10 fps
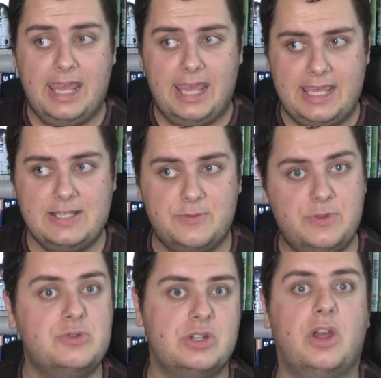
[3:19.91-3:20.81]
his
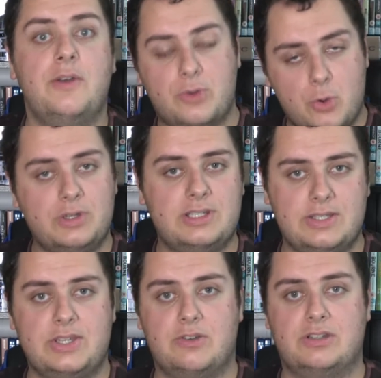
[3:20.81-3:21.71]
future life according to the
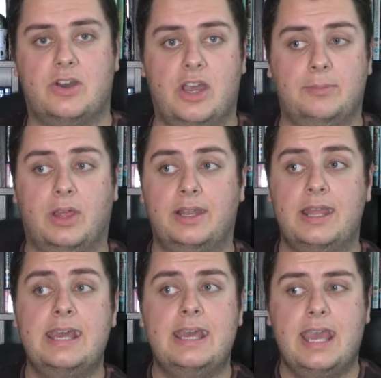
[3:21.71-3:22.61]
sacred timeline,
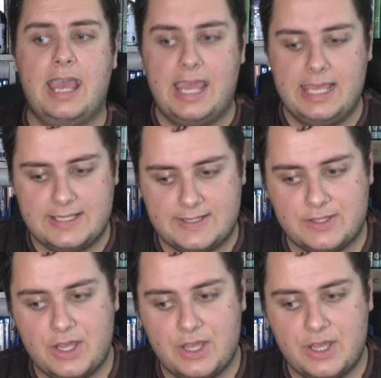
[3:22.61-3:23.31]
his